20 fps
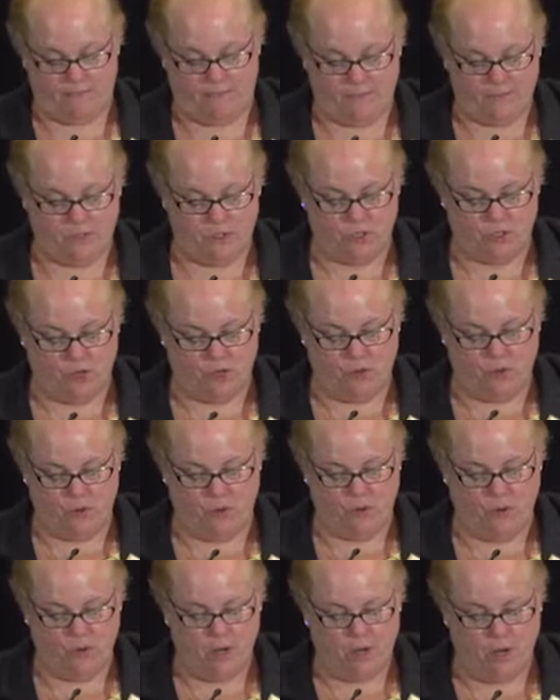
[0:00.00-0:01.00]

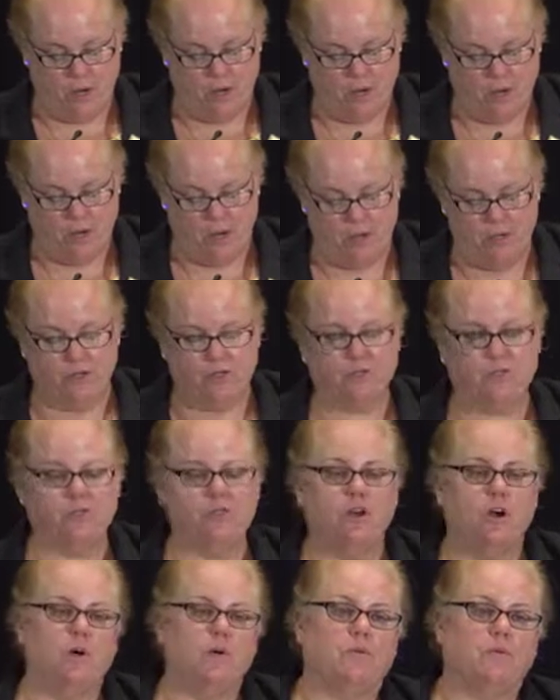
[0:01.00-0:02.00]
So you just
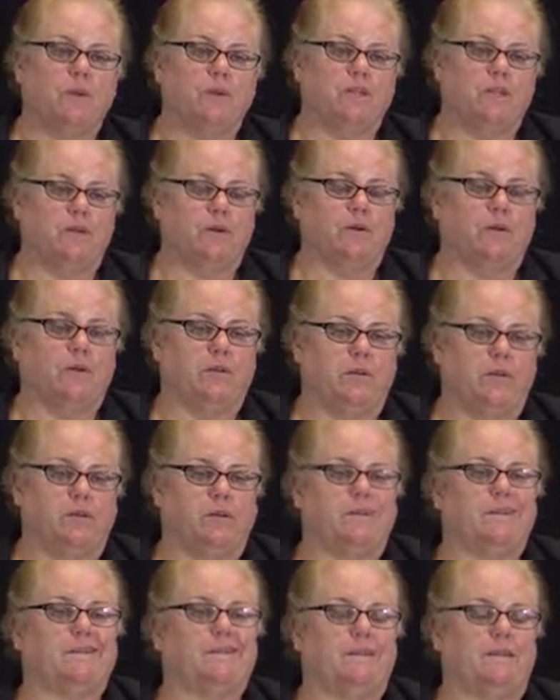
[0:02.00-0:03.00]
know that
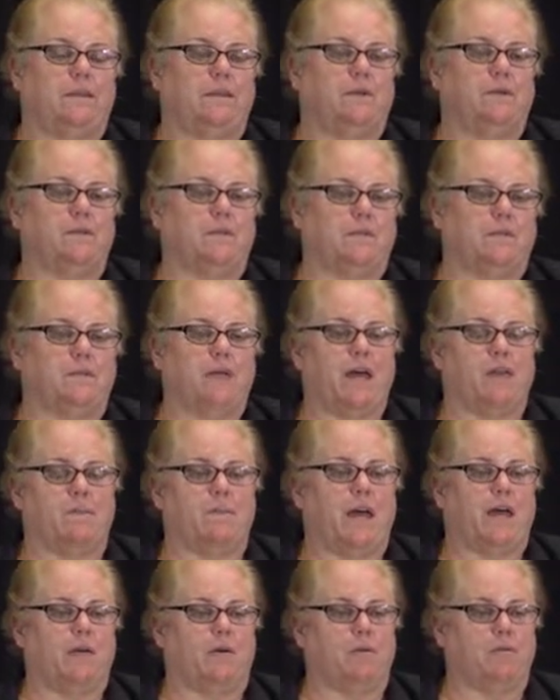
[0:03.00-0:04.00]
there is a
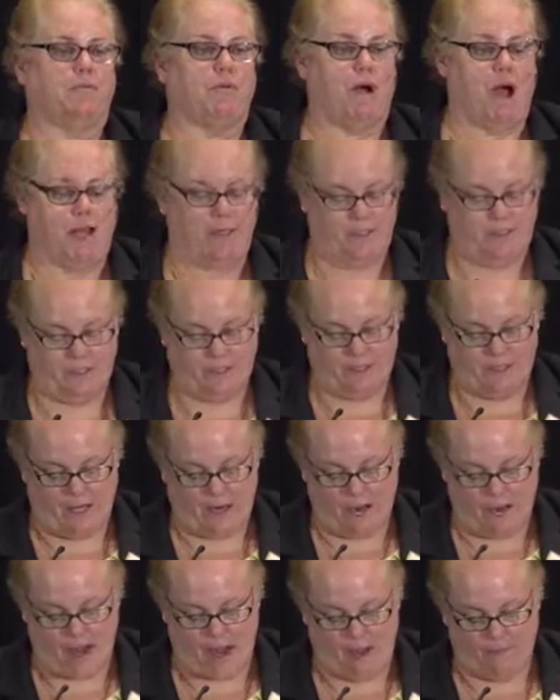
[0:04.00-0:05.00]
mathematical process
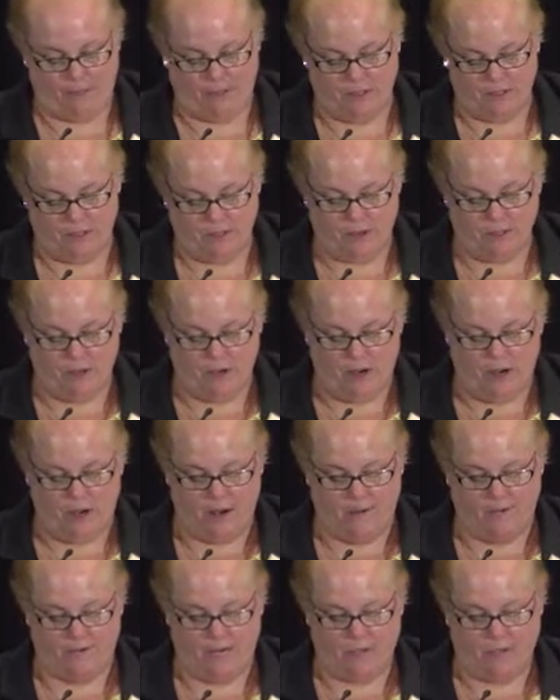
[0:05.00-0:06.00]
that happens
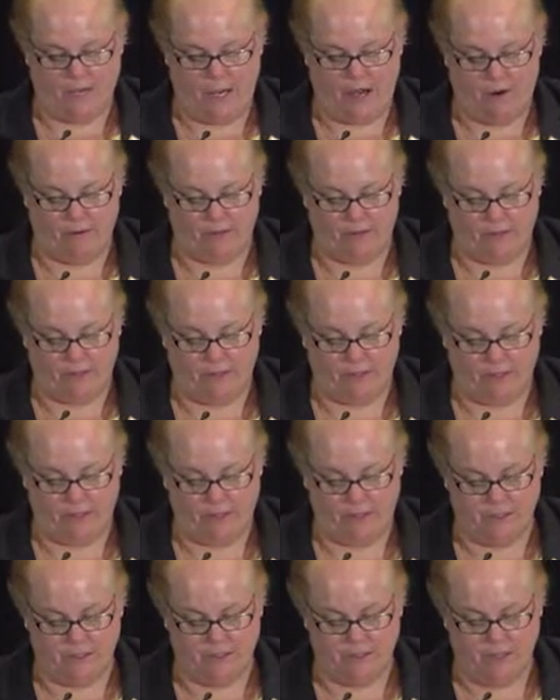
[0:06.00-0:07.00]
to calculate
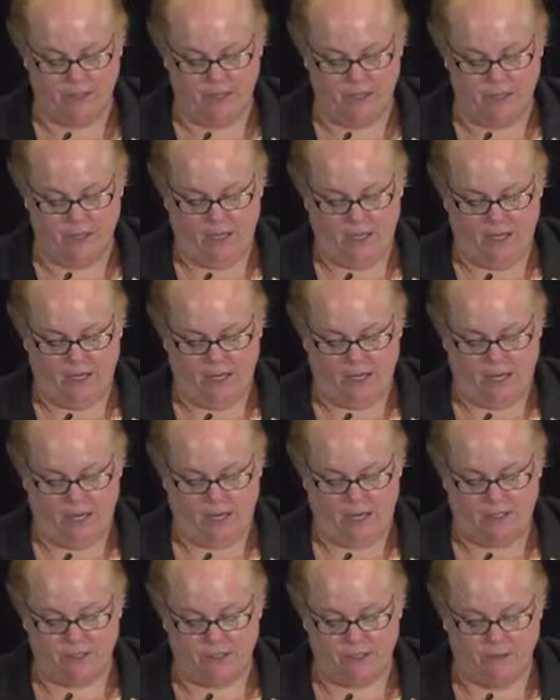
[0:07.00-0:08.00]
this.
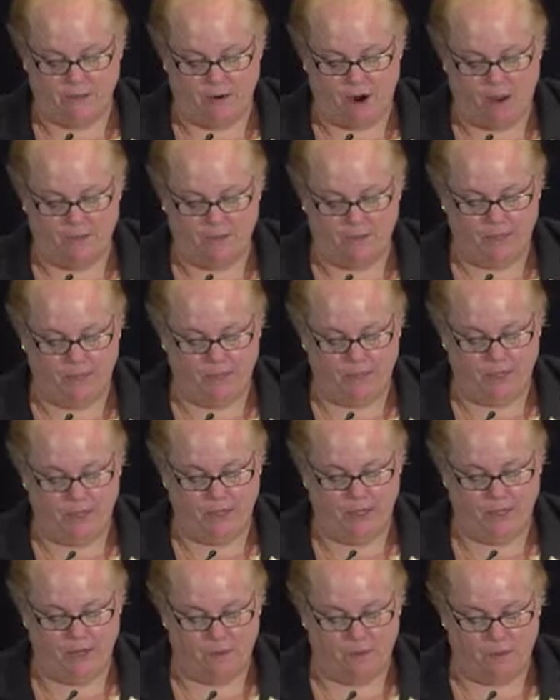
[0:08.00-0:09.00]
And it's the
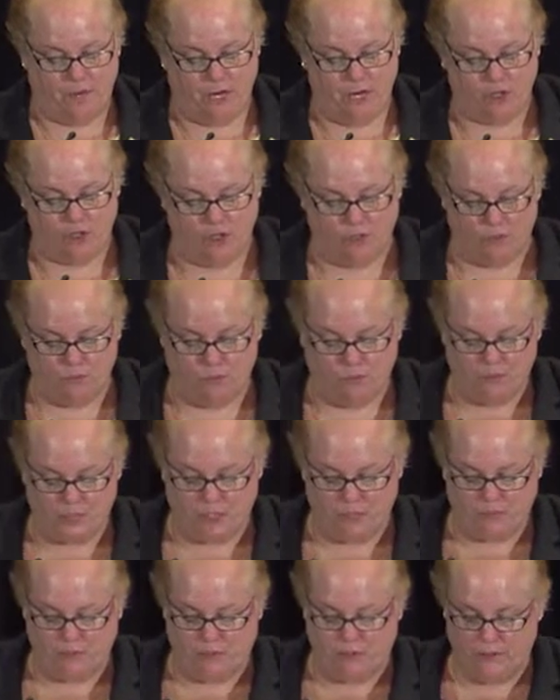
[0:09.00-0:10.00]
probability that a patient will
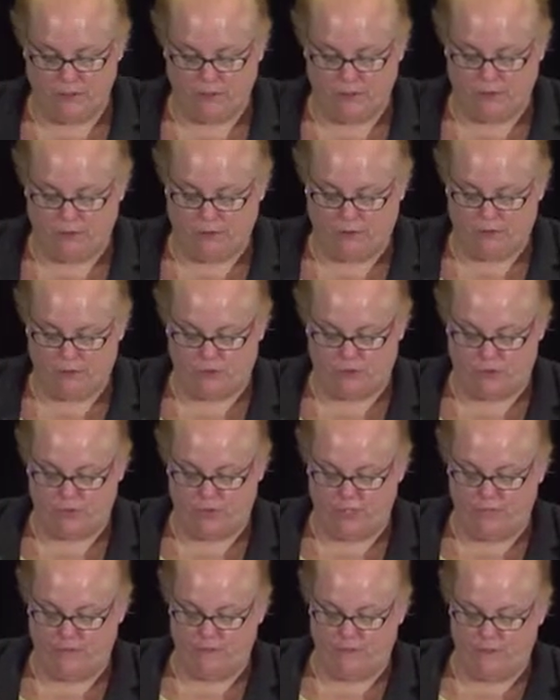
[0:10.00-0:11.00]
experience an ulcer
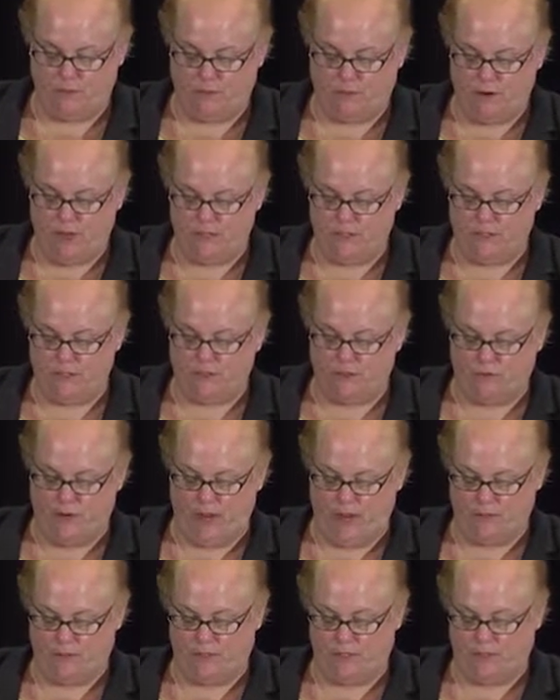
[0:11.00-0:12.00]
given the presence or
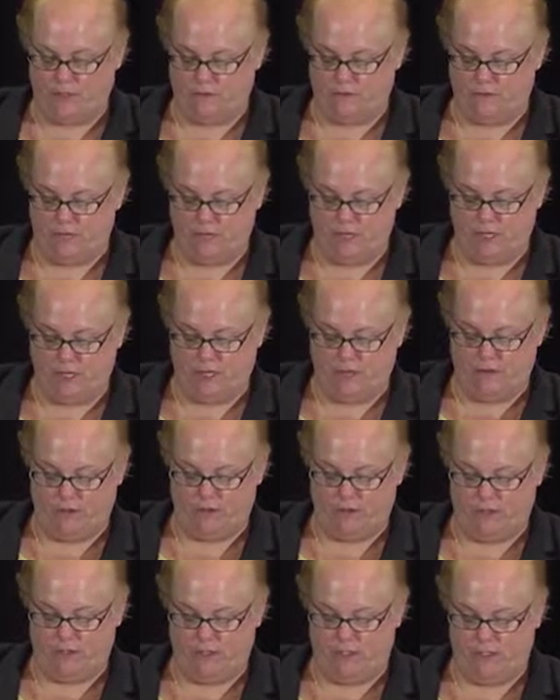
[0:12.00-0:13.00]
absence of risk
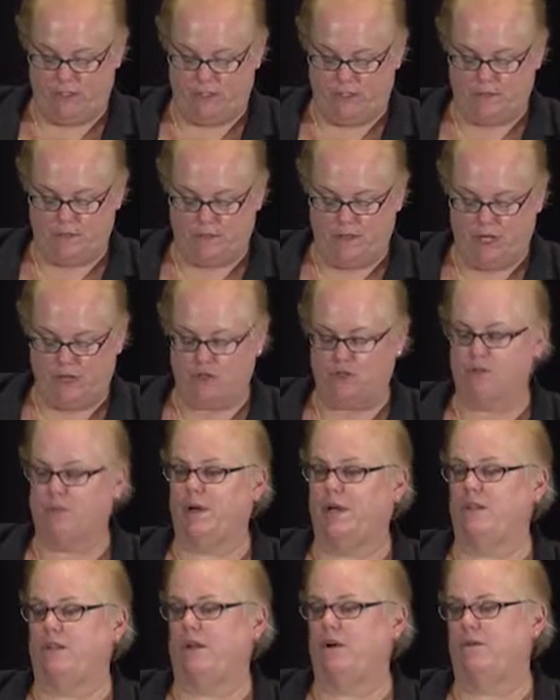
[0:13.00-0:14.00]
characteristics measured
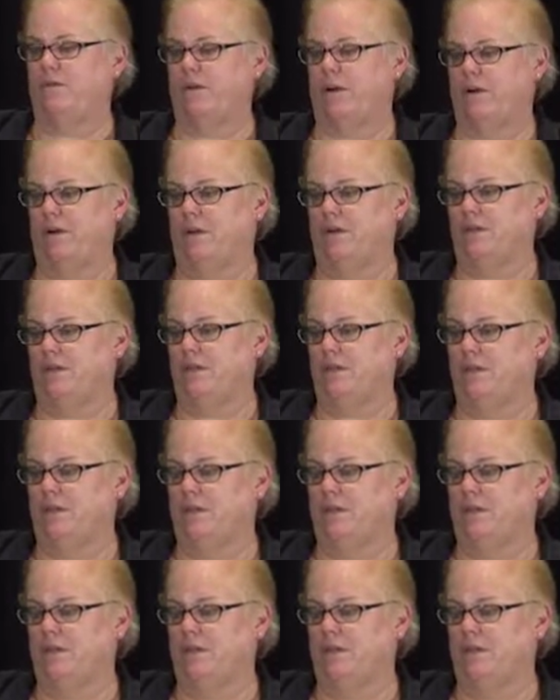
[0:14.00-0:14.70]
by the covariance.